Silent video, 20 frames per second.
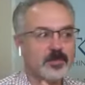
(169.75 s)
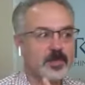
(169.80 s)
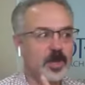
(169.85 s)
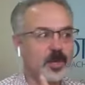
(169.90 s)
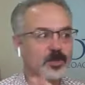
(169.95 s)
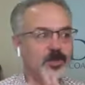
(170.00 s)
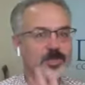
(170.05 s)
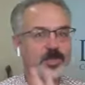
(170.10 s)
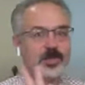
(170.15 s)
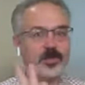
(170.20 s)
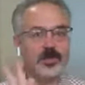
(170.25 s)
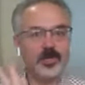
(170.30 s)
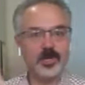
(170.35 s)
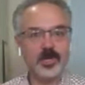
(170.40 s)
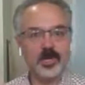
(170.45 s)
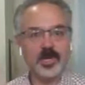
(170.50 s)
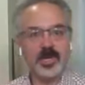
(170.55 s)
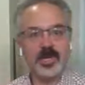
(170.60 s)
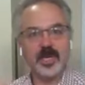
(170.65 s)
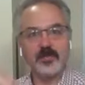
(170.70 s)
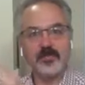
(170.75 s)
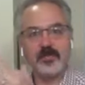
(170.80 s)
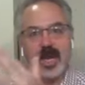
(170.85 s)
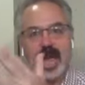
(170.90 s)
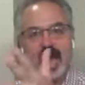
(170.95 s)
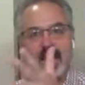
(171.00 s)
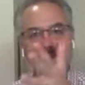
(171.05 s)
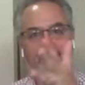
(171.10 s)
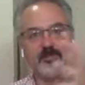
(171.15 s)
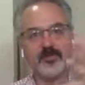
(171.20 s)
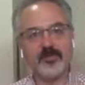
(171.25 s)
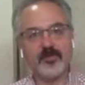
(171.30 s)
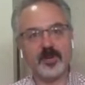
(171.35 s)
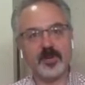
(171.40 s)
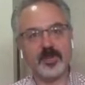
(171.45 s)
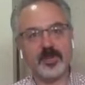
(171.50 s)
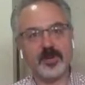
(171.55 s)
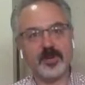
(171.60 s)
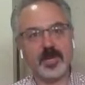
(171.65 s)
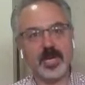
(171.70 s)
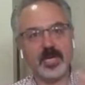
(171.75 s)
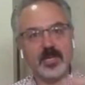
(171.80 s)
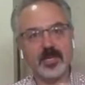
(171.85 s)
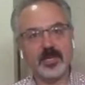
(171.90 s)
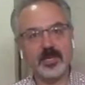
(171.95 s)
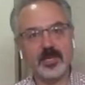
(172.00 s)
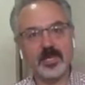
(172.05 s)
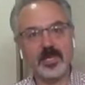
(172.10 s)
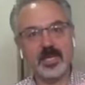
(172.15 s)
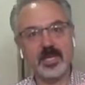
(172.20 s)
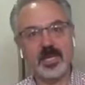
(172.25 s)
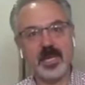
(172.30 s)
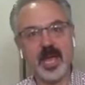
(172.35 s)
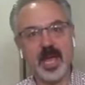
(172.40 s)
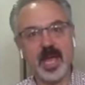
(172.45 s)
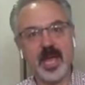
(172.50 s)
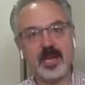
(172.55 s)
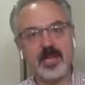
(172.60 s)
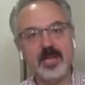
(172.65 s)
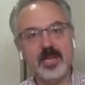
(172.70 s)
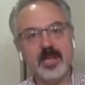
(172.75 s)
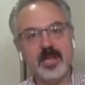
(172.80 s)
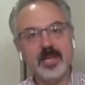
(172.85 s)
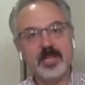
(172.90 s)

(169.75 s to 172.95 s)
opposed to looking back further and looking at